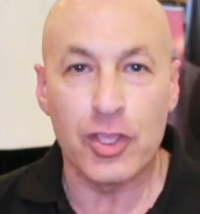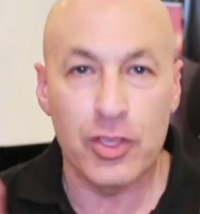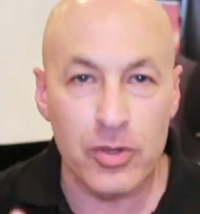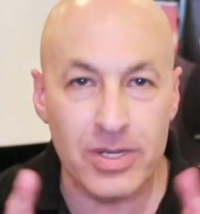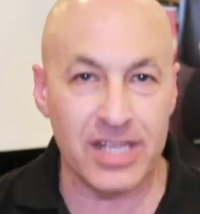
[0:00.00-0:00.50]

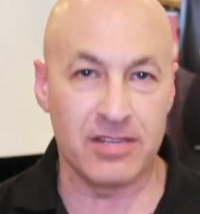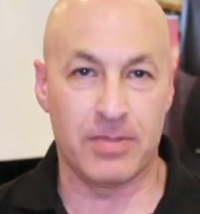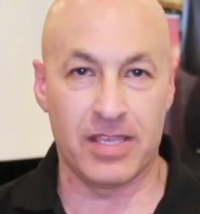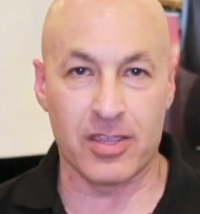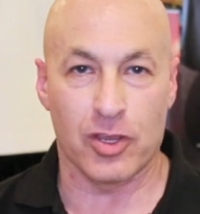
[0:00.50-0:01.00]
You need to
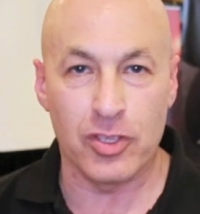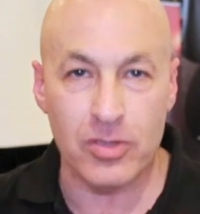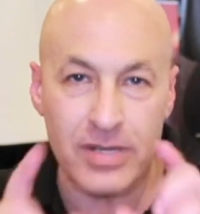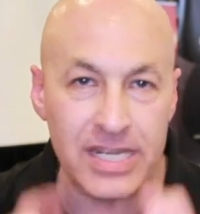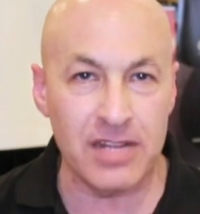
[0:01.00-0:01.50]
be there.
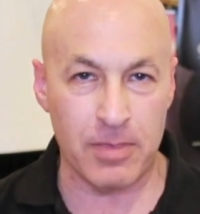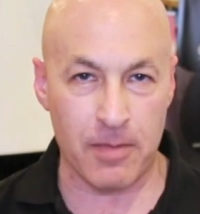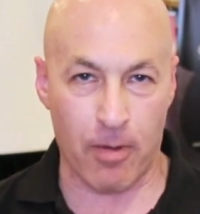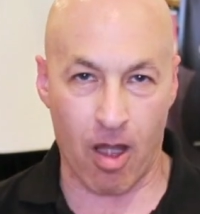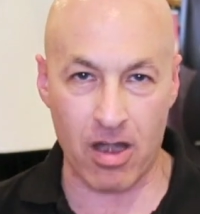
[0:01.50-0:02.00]
You need to be
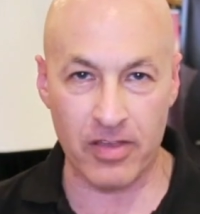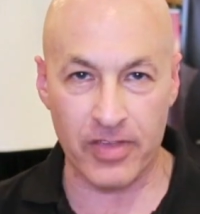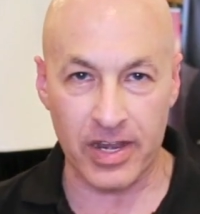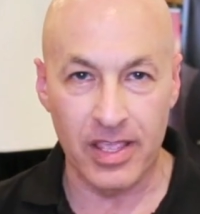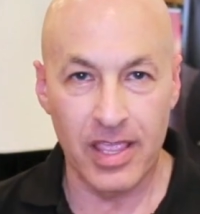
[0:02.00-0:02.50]
a part of
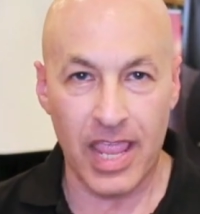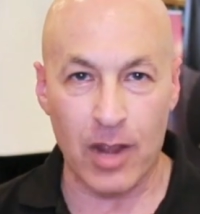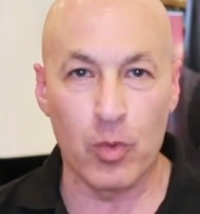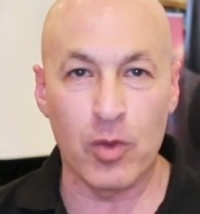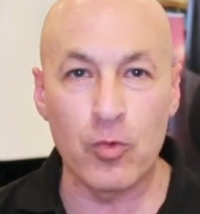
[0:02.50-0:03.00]
it
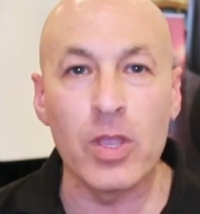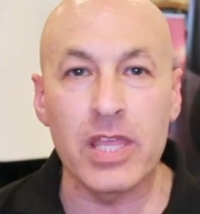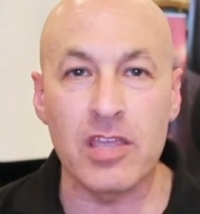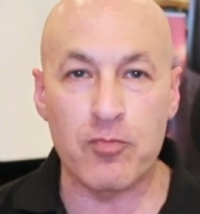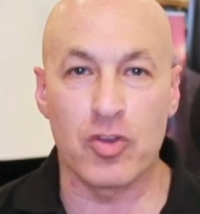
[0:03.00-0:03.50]
and we
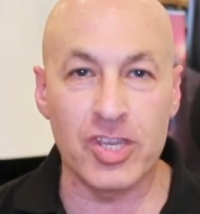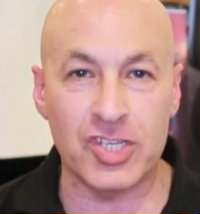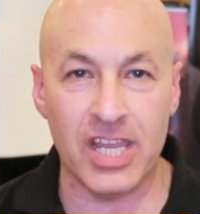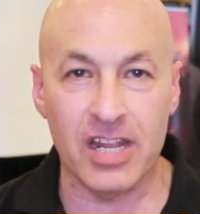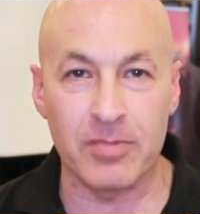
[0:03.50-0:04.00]
really
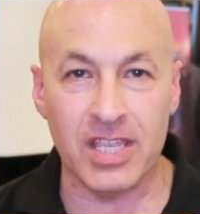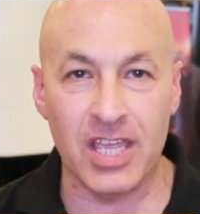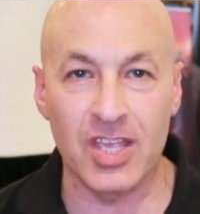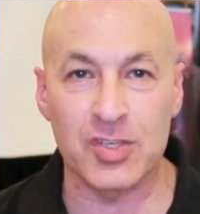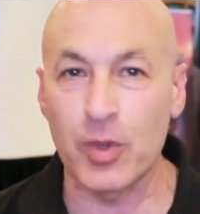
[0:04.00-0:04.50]
appreciate it
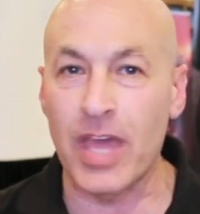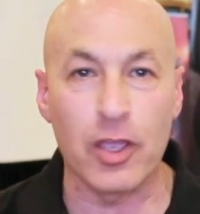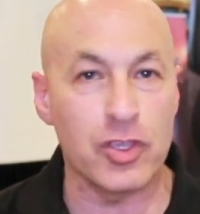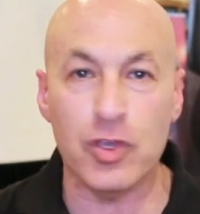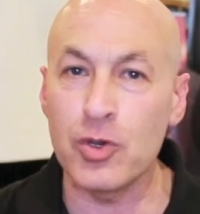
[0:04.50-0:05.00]
because
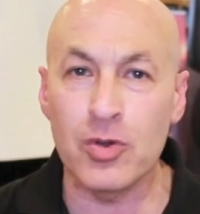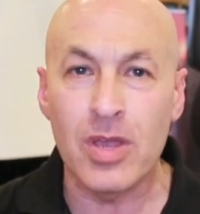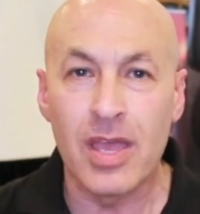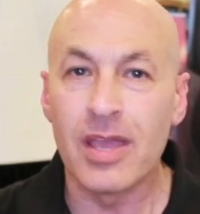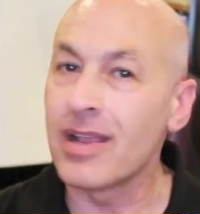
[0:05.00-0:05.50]
without you,
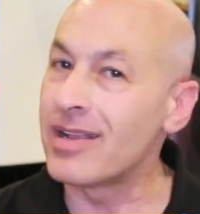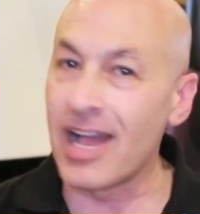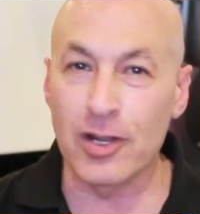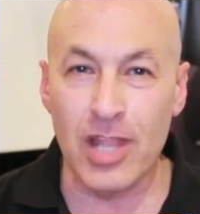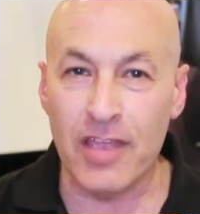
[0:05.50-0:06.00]

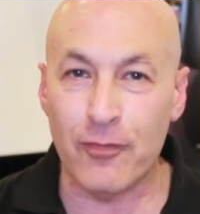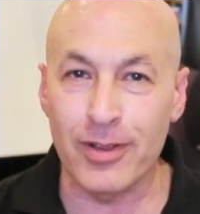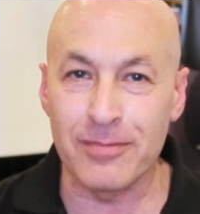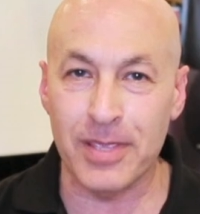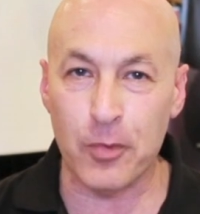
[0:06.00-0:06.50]
Gano Life
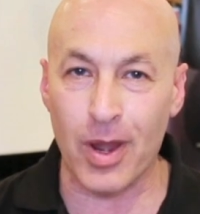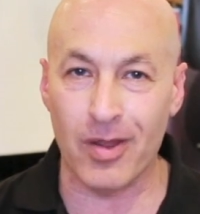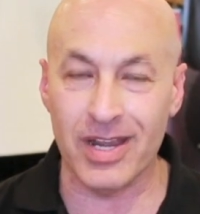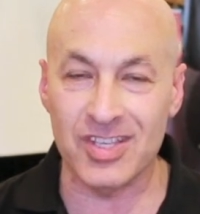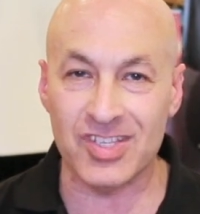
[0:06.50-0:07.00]
wouldn't be
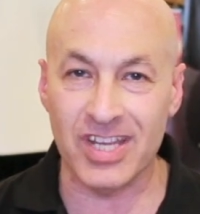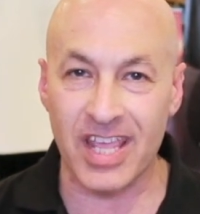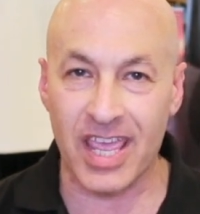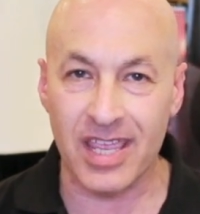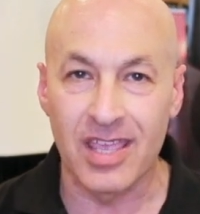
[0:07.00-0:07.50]
where it is
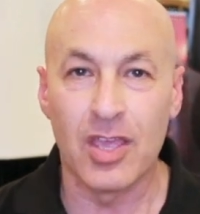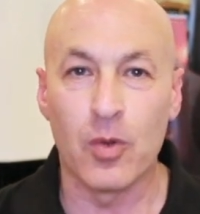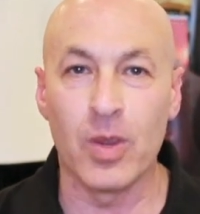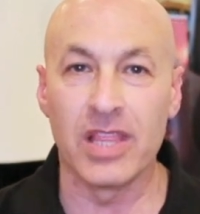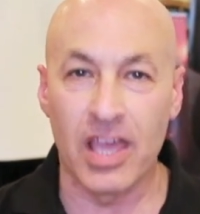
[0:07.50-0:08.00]
today.
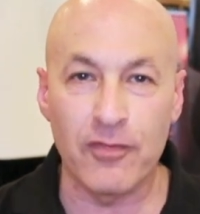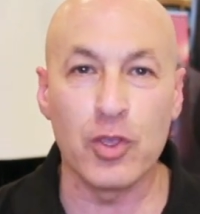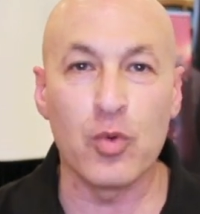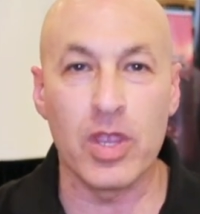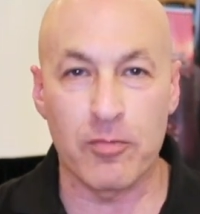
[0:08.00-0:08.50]
We love
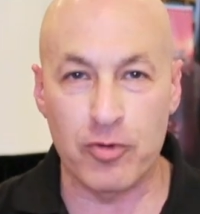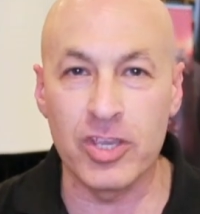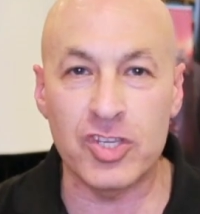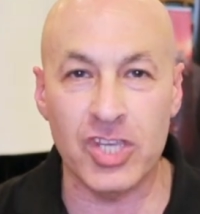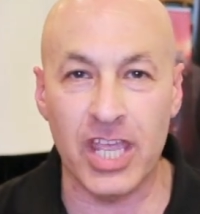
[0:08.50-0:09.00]
you, we
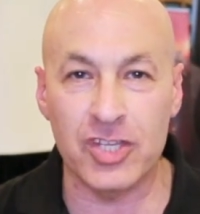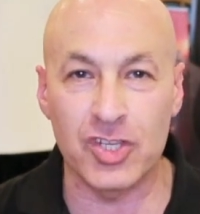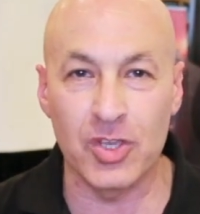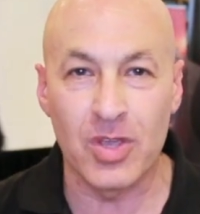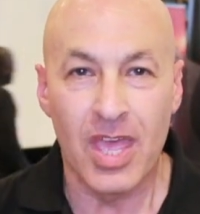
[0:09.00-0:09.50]

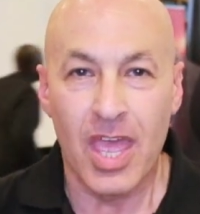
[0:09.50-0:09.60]
appreciate you.